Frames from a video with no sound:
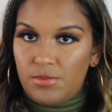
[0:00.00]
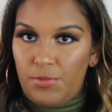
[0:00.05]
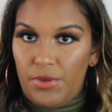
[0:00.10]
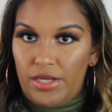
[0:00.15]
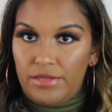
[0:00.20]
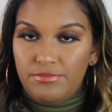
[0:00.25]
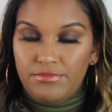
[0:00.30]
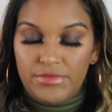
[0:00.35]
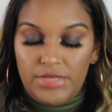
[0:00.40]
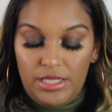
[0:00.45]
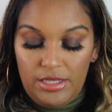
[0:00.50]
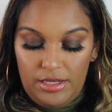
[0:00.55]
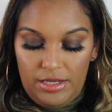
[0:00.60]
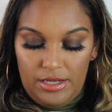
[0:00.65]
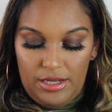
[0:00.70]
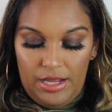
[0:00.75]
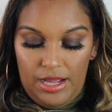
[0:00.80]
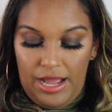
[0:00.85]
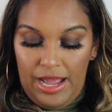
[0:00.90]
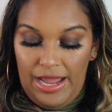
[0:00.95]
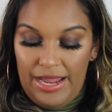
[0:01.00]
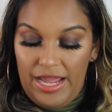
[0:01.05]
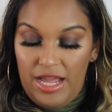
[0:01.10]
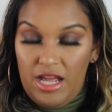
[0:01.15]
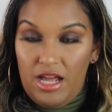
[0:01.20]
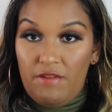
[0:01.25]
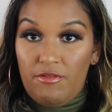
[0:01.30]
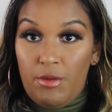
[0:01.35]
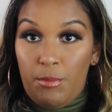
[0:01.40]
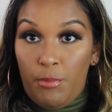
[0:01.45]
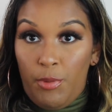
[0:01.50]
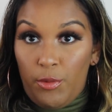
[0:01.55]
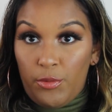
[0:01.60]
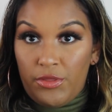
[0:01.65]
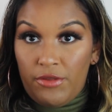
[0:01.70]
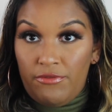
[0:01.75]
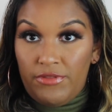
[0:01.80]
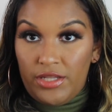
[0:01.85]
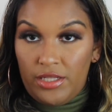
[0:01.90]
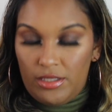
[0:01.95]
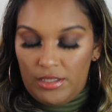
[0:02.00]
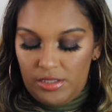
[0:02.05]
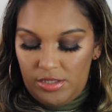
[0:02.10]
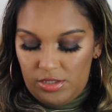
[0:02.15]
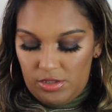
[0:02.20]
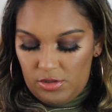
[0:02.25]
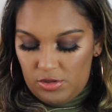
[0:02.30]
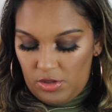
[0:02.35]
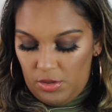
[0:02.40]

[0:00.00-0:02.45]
But I have both of these,